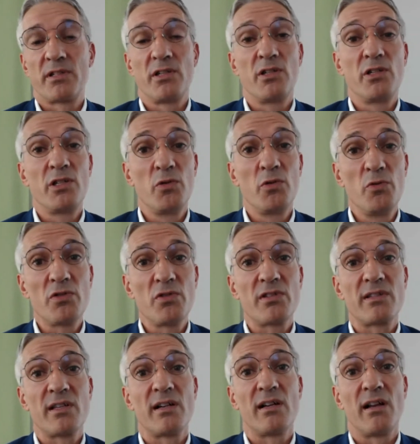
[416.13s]
You use
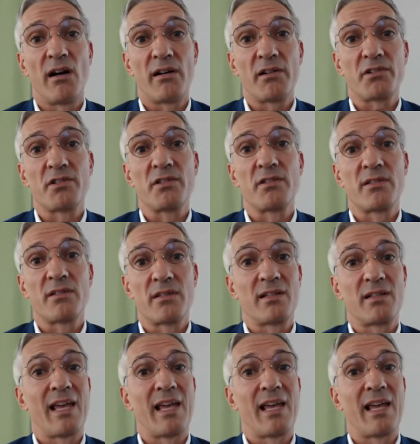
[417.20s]
the largest